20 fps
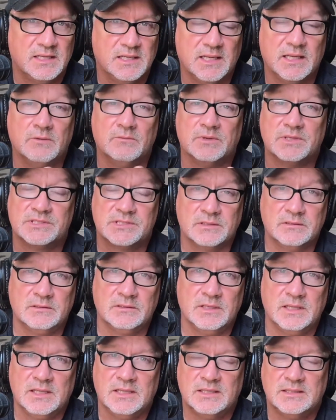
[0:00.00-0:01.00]
In
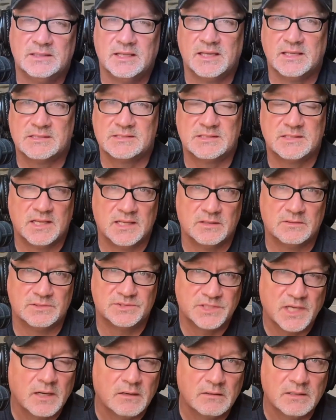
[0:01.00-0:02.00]
return, they get Zdeno
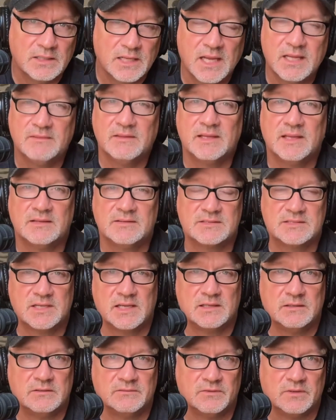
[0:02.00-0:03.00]
Chara, and they get the
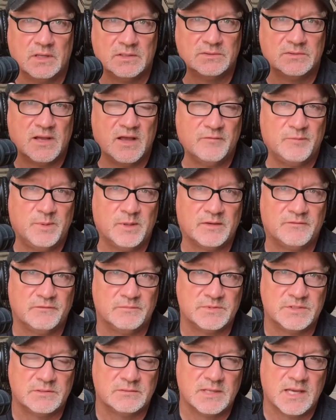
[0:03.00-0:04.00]
second overall draft pick
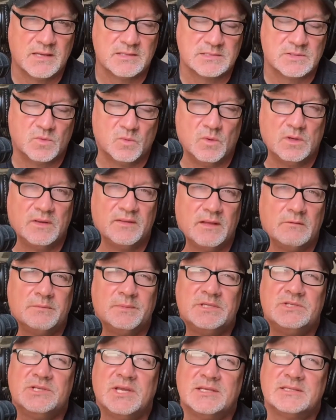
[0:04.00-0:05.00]
from 2001, and that would
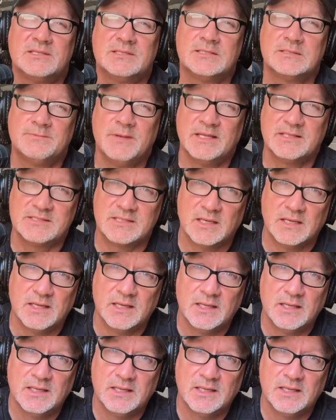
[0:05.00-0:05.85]
be Jason Spezza.